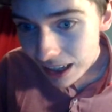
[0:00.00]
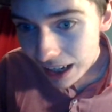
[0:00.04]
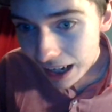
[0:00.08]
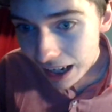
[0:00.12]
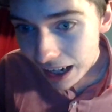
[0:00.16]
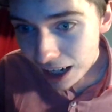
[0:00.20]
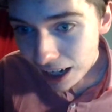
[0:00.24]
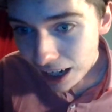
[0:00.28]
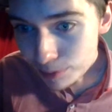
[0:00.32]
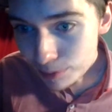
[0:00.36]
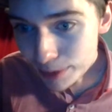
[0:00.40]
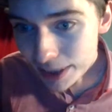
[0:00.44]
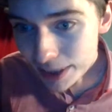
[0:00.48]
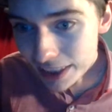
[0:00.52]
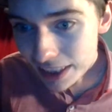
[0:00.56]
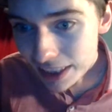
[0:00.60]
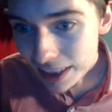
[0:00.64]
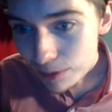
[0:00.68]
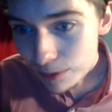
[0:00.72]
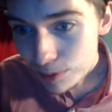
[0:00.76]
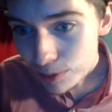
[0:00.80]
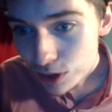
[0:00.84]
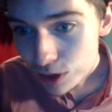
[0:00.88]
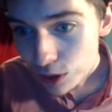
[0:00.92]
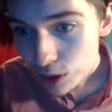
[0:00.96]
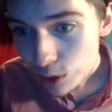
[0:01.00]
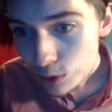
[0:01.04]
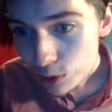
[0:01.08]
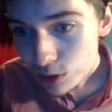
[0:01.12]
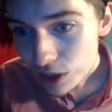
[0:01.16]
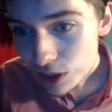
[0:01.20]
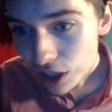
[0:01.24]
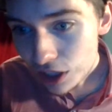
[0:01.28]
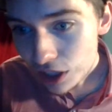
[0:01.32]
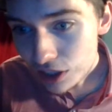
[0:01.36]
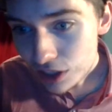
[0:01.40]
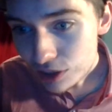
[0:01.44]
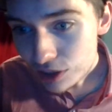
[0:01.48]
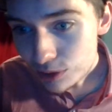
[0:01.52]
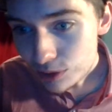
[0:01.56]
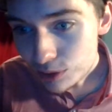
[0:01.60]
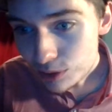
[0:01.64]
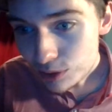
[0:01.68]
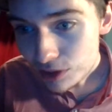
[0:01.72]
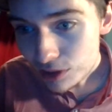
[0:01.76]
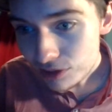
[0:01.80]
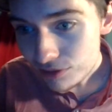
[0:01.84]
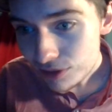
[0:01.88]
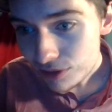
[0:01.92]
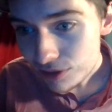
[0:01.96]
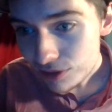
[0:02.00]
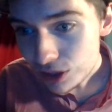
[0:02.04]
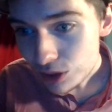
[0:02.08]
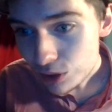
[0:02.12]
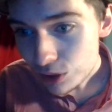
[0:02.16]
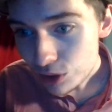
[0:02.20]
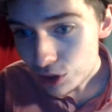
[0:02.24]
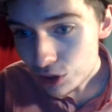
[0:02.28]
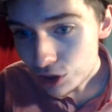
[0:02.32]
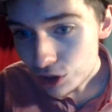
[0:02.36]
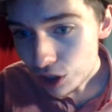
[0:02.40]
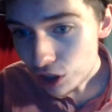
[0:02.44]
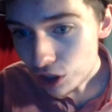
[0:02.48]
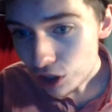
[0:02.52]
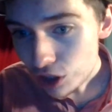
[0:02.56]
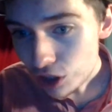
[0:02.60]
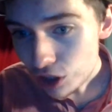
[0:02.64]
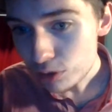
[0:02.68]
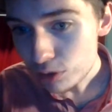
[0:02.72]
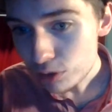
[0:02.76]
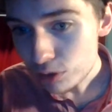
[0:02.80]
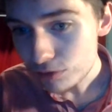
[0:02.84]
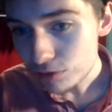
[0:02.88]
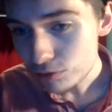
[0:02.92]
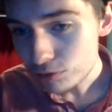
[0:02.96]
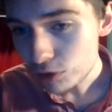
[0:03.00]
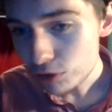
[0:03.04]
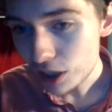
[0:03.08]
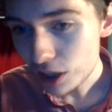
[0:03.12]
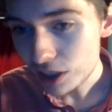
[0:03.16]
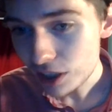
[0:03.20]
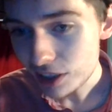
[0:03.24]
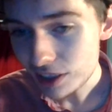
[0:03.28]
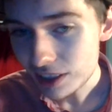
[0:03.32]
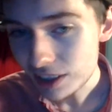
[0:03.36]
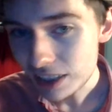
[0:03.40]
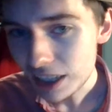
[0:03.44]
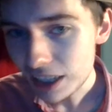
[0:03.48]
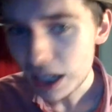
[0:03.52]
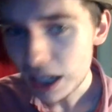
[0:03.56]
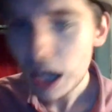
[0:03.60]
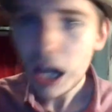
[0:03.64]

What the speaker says: How many episodes are you doing for your show, Ryan?